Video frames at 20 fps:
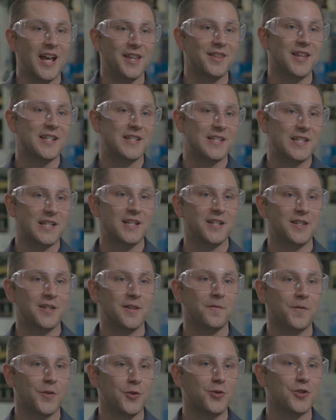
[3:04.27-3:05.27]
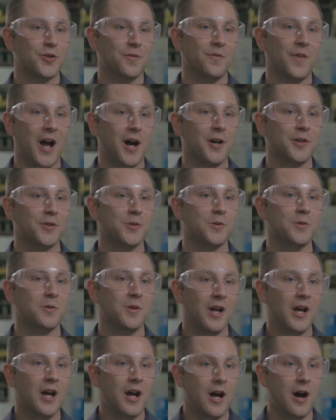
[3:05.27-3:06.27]
and they see the future value
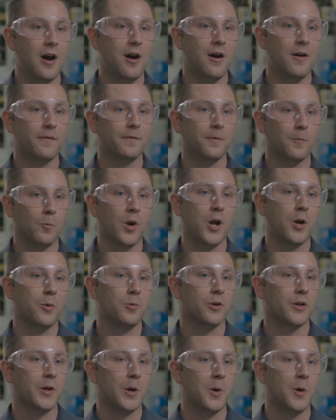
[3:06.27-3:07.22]
of where we're